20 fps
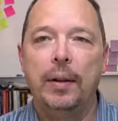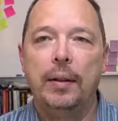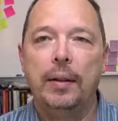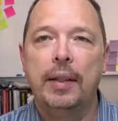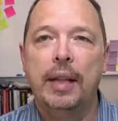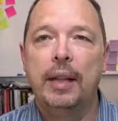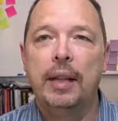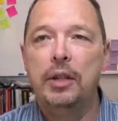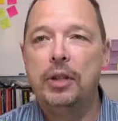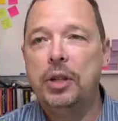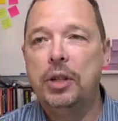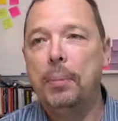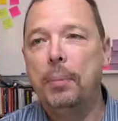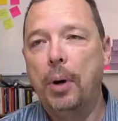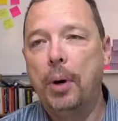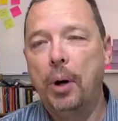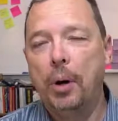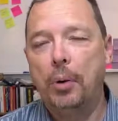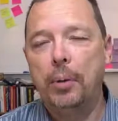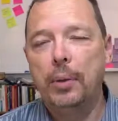And then
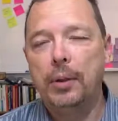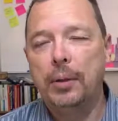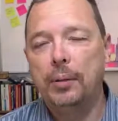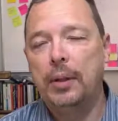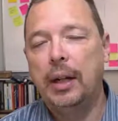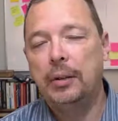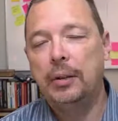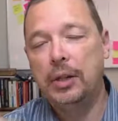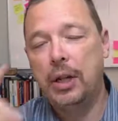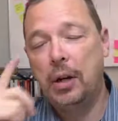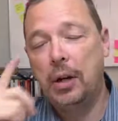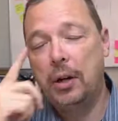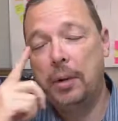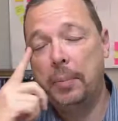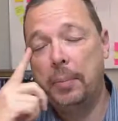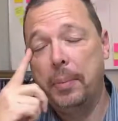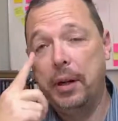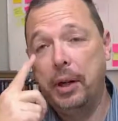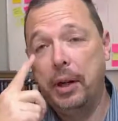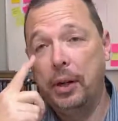tomorrow, I'll talk
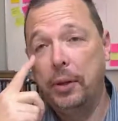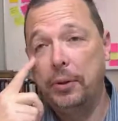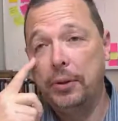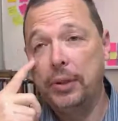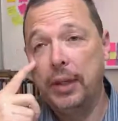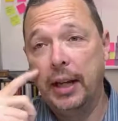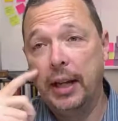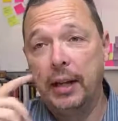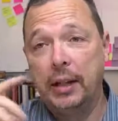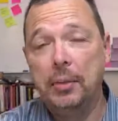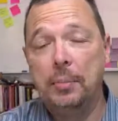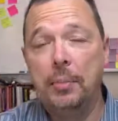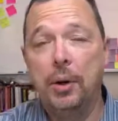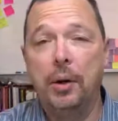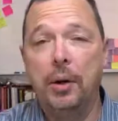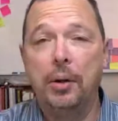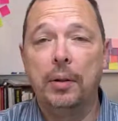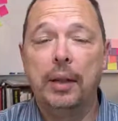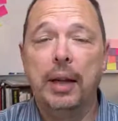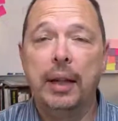about goal setting
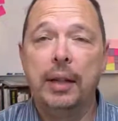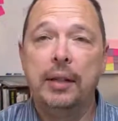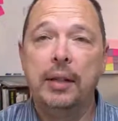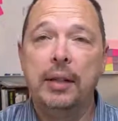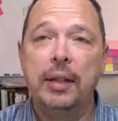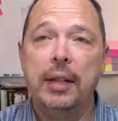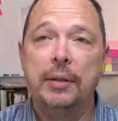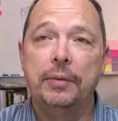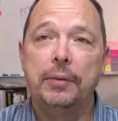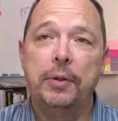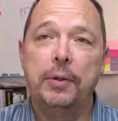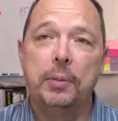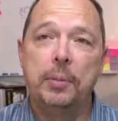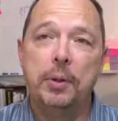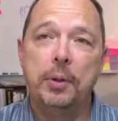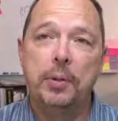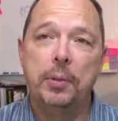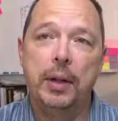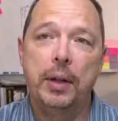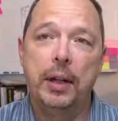tomorrow and the difference
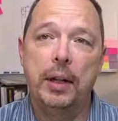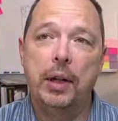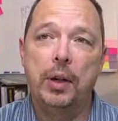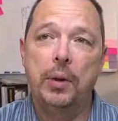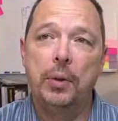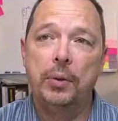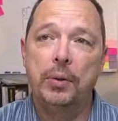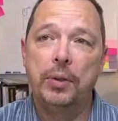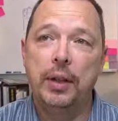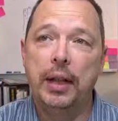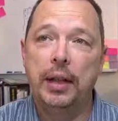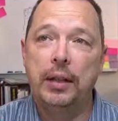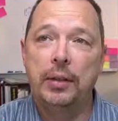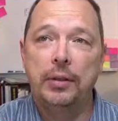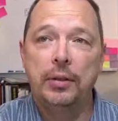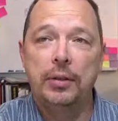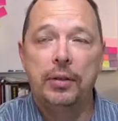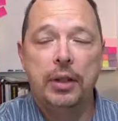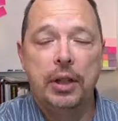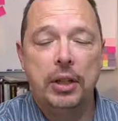between goals.
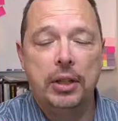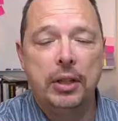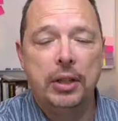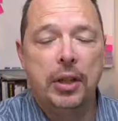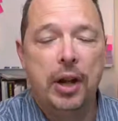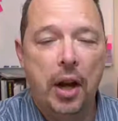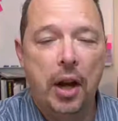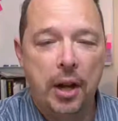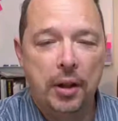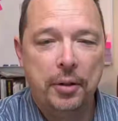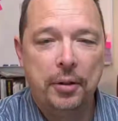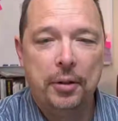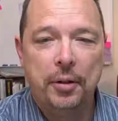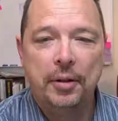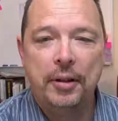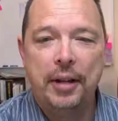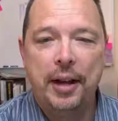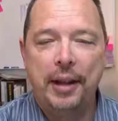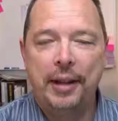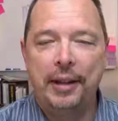And just to honor the
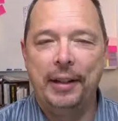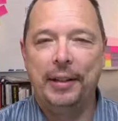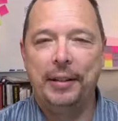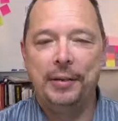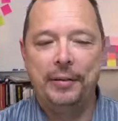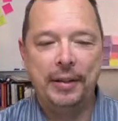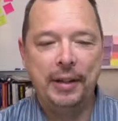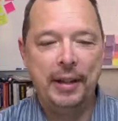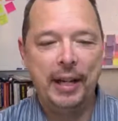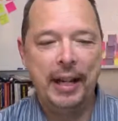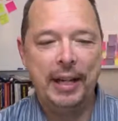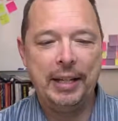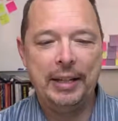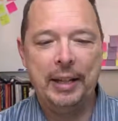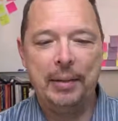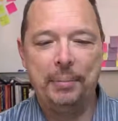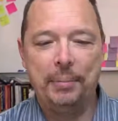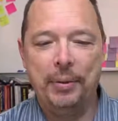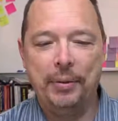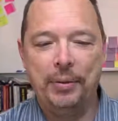title of today's
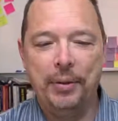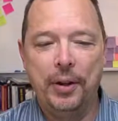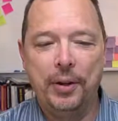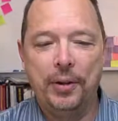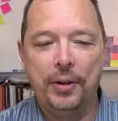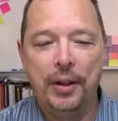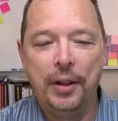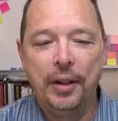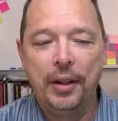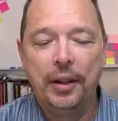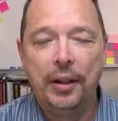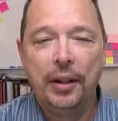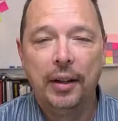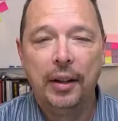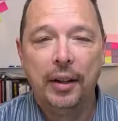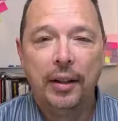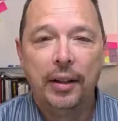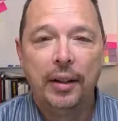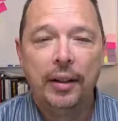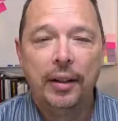episode,
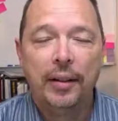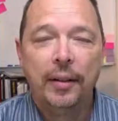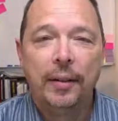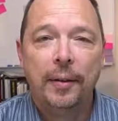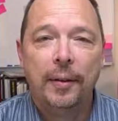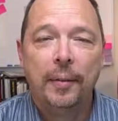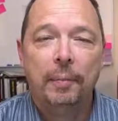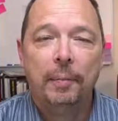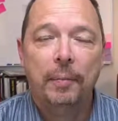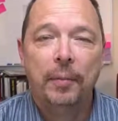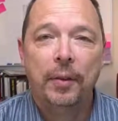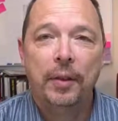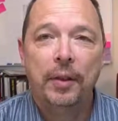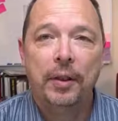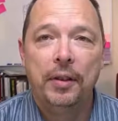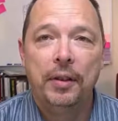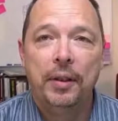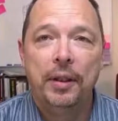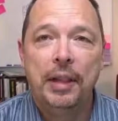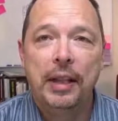
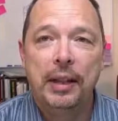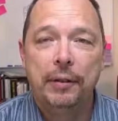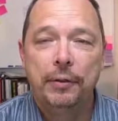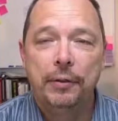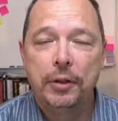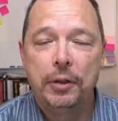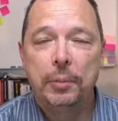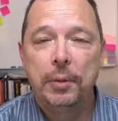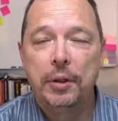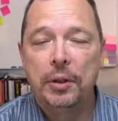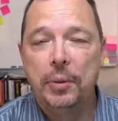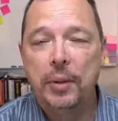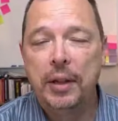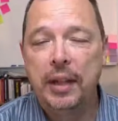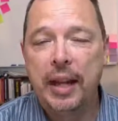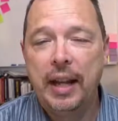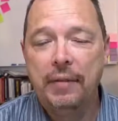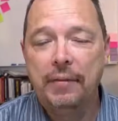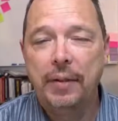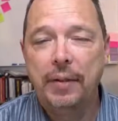the difference between
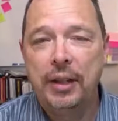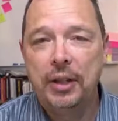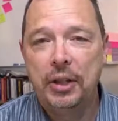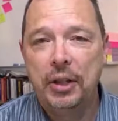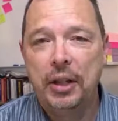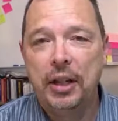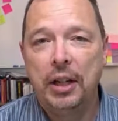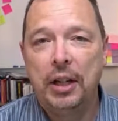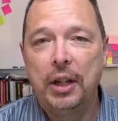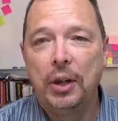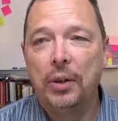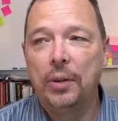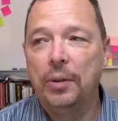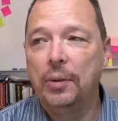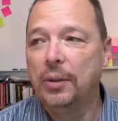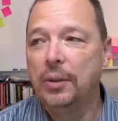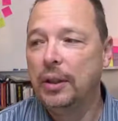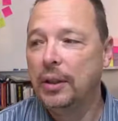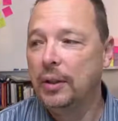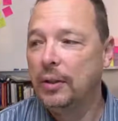that vision and
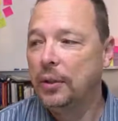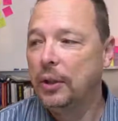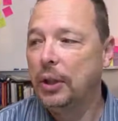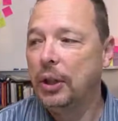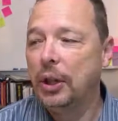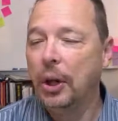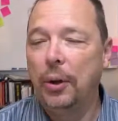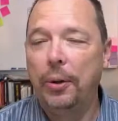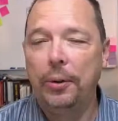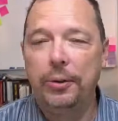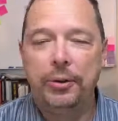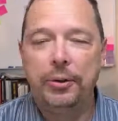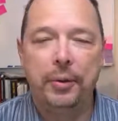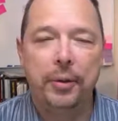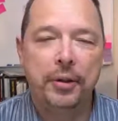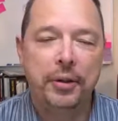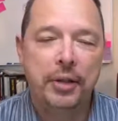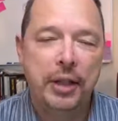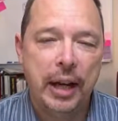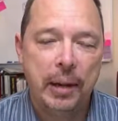goal, the goals are
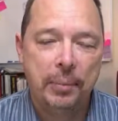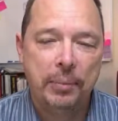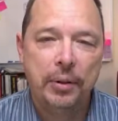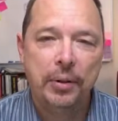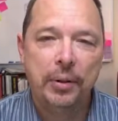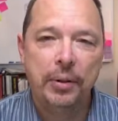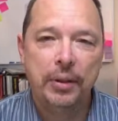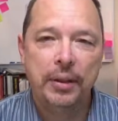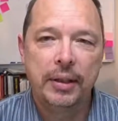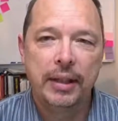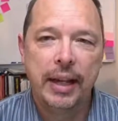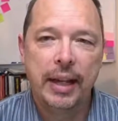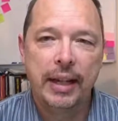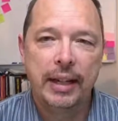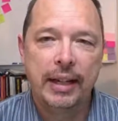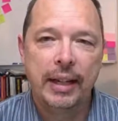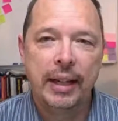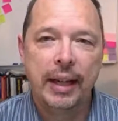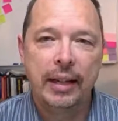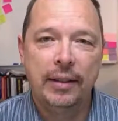the steps you're going to
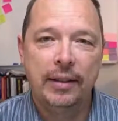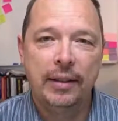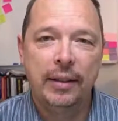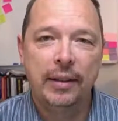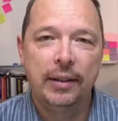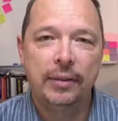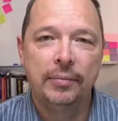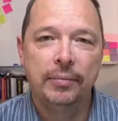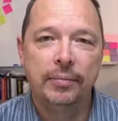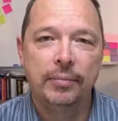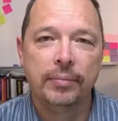take to get there.